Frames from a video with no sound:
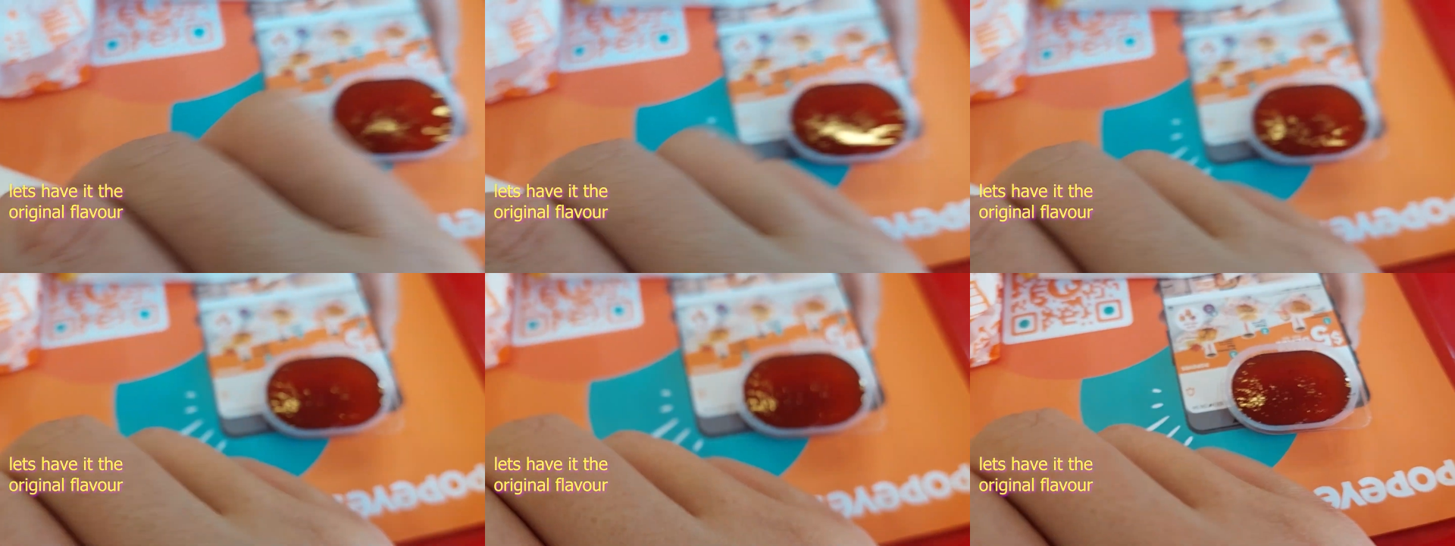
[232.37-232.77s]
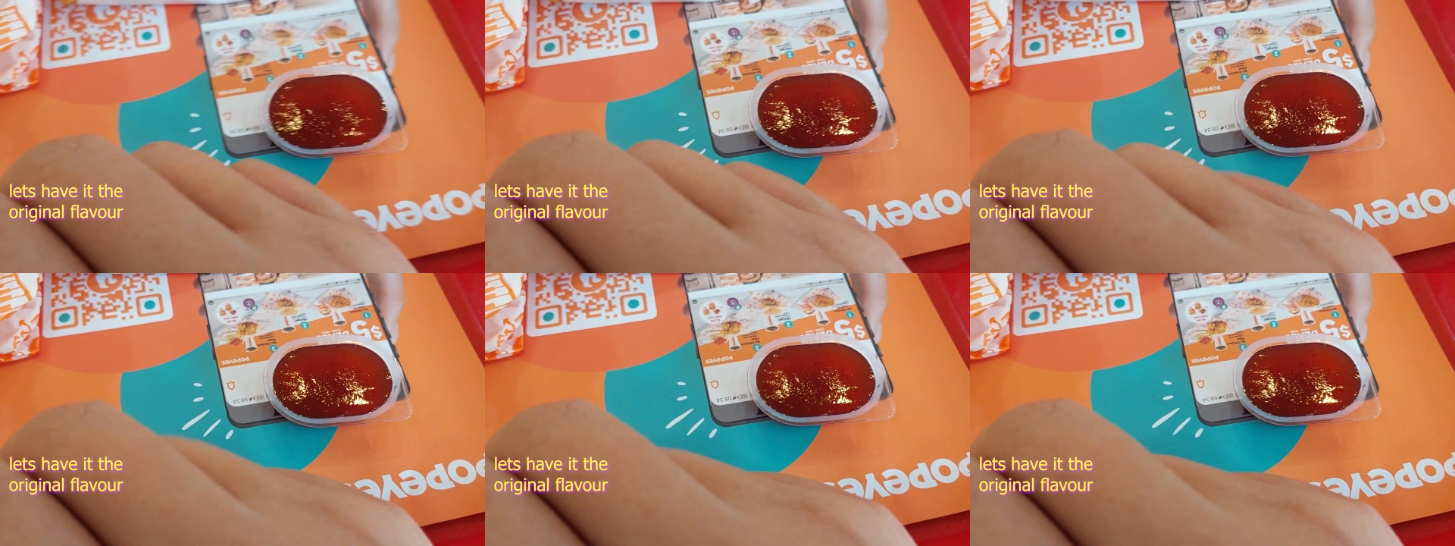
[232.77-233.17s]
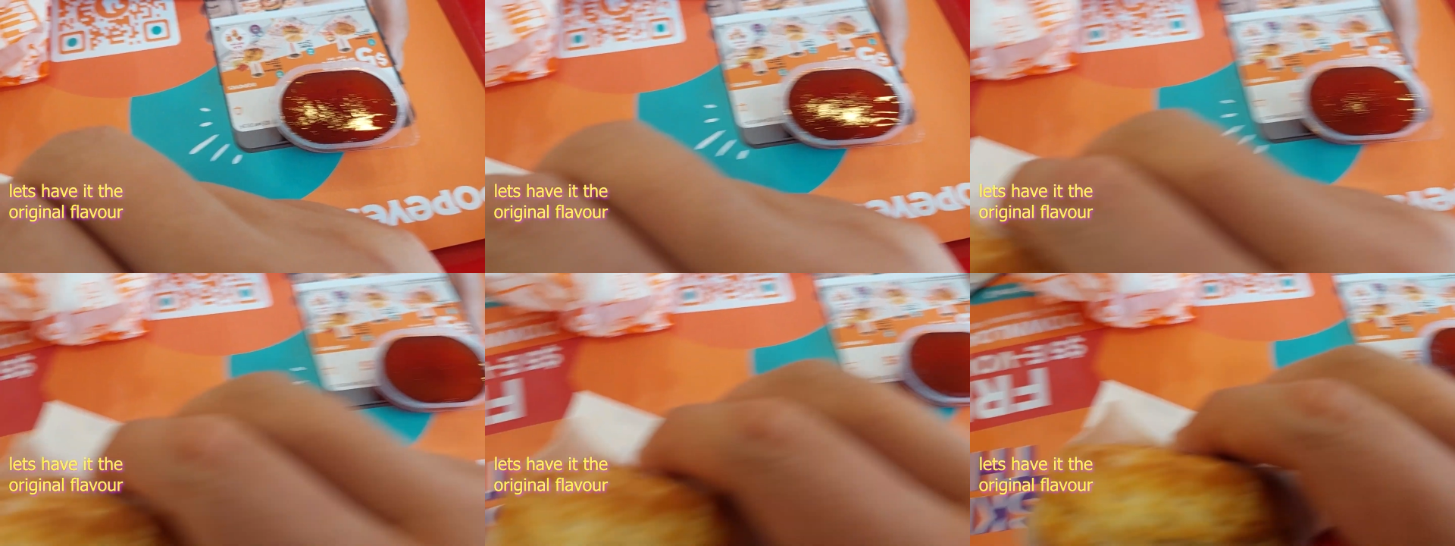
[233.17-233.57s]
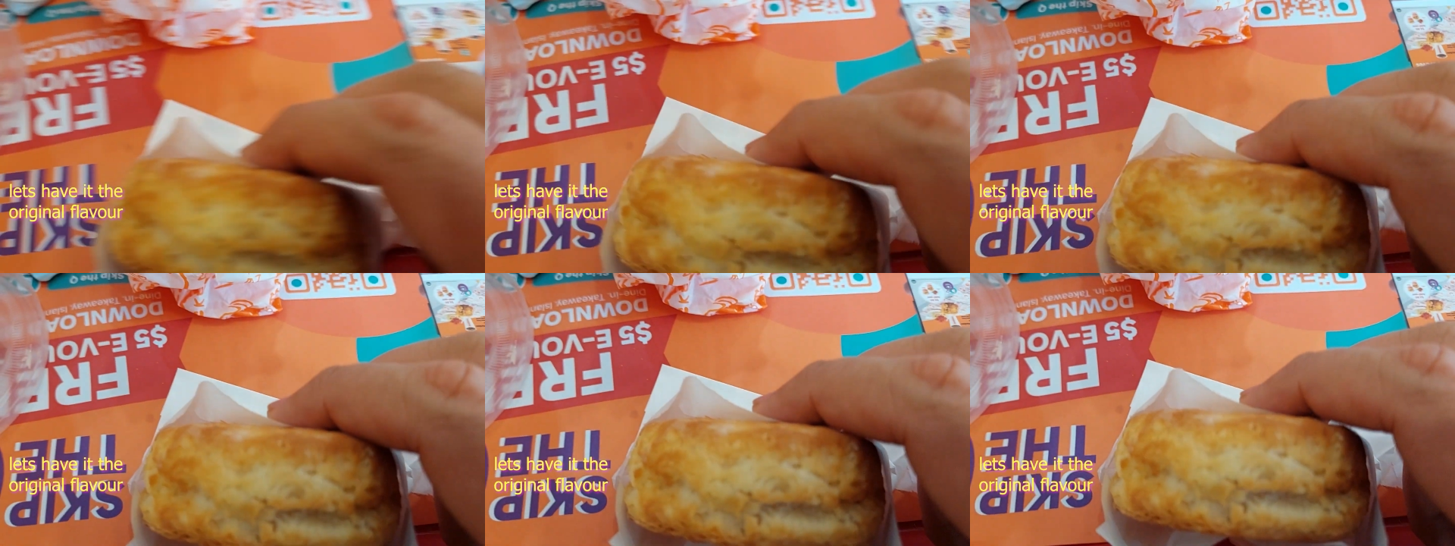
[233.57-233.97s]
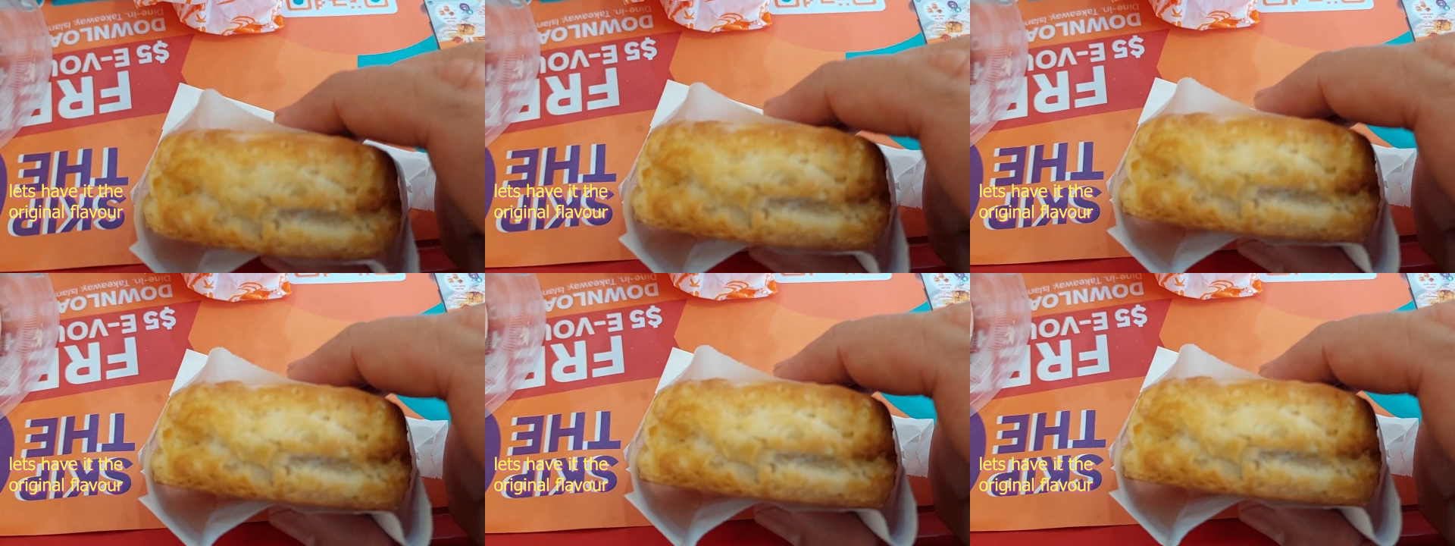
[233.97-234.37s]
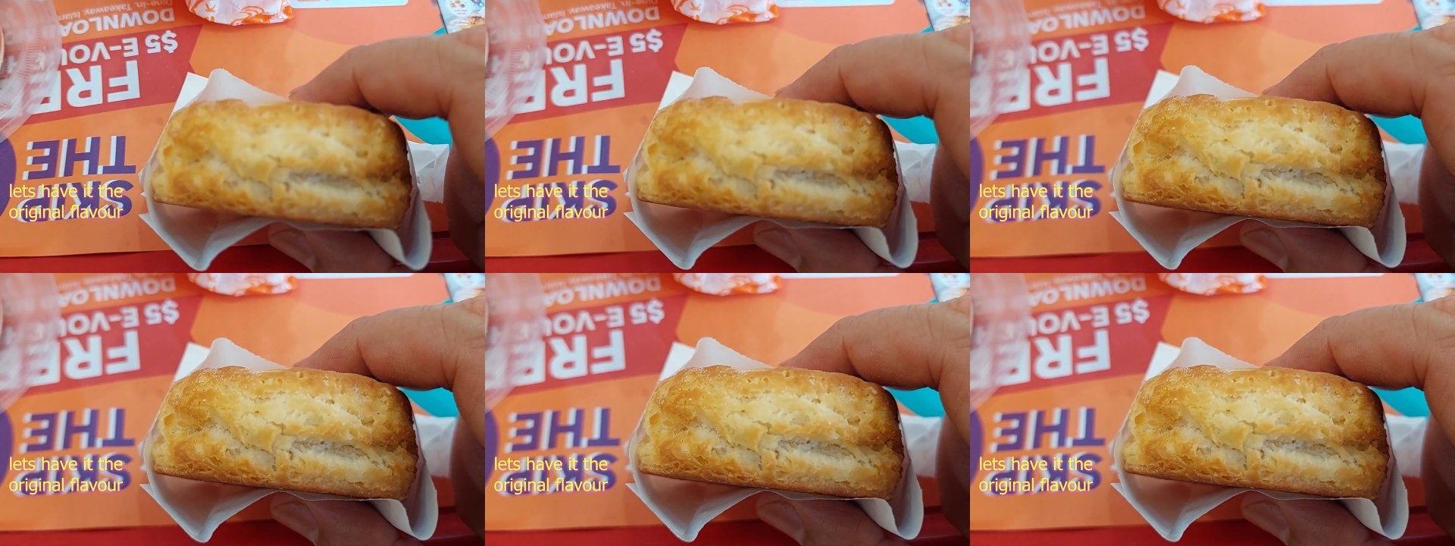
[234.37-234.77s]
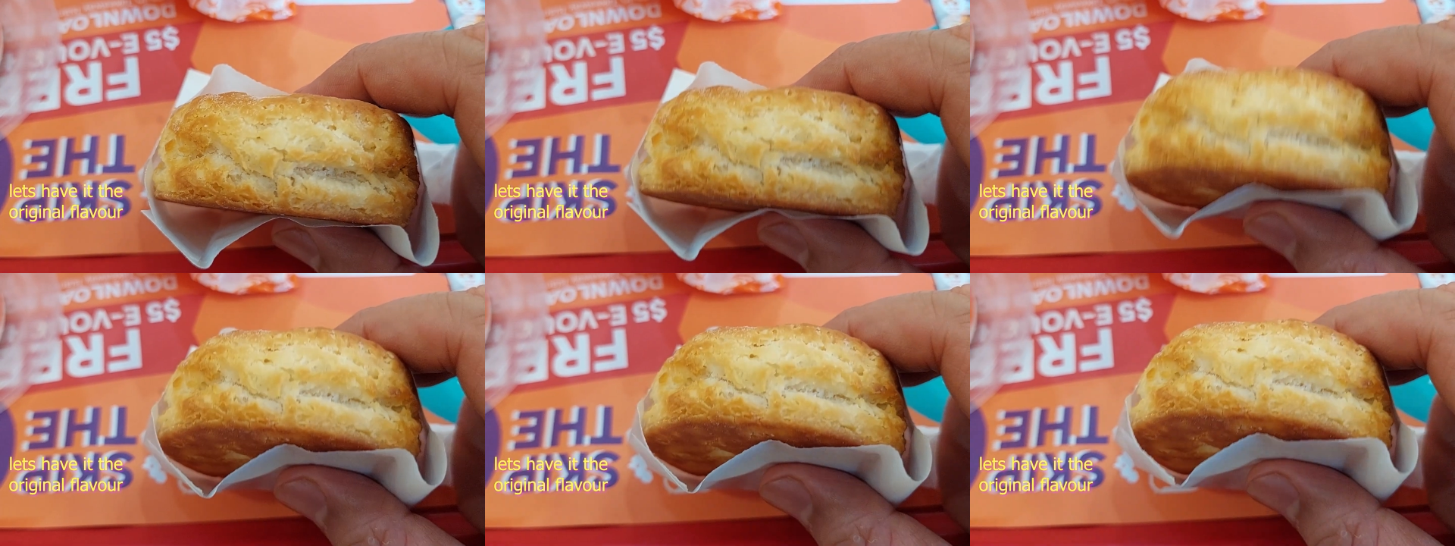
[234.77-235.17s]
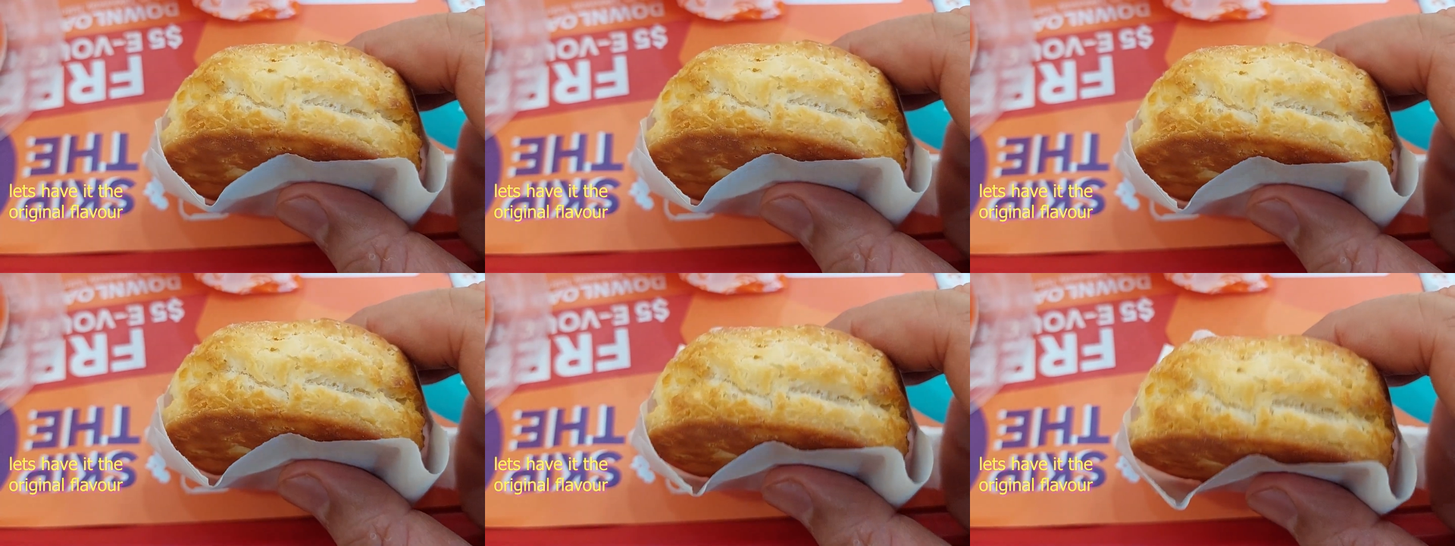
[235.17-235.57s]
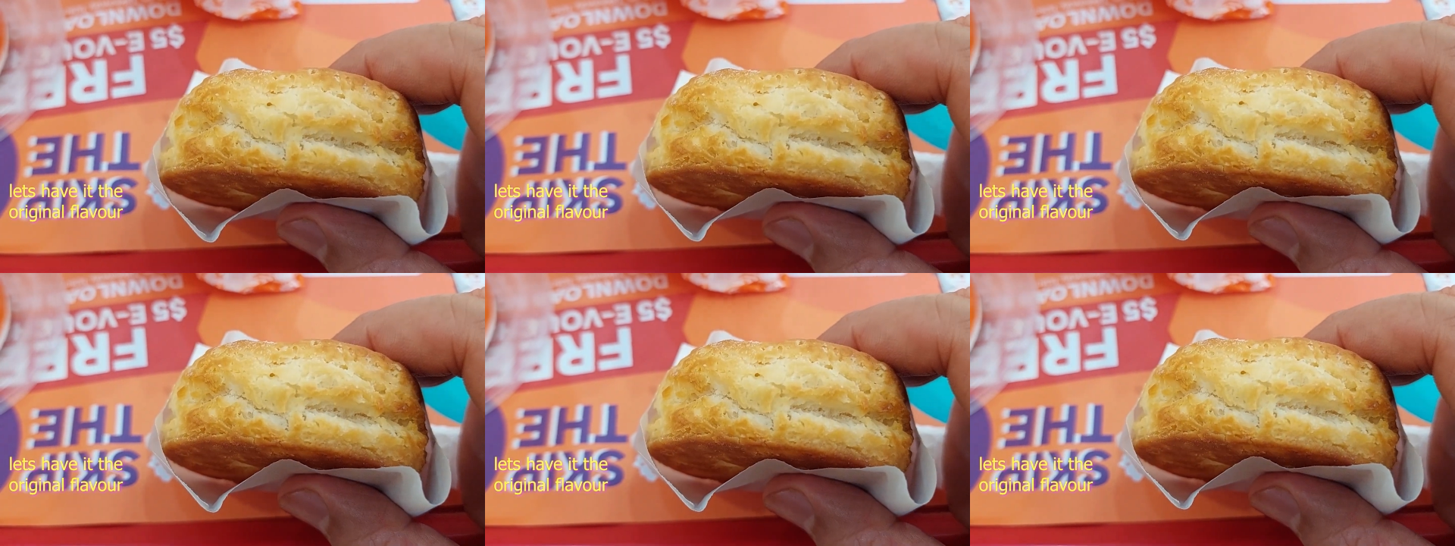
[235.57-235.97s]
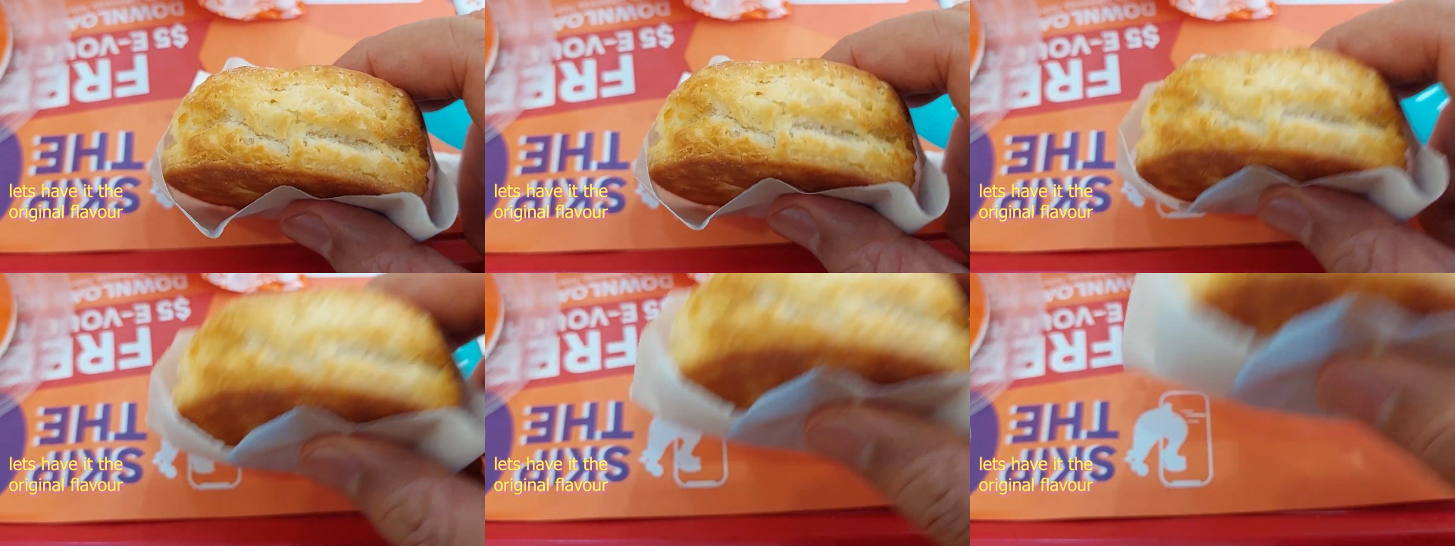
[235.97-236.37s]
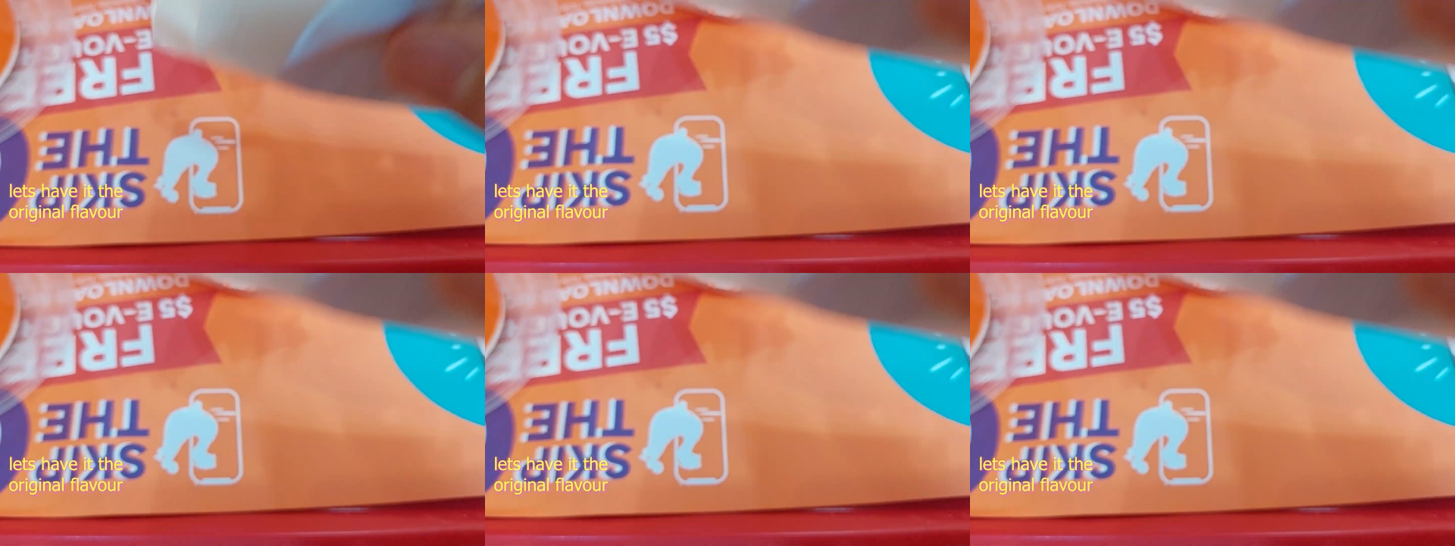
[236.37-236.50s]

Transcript: (no speaker visible)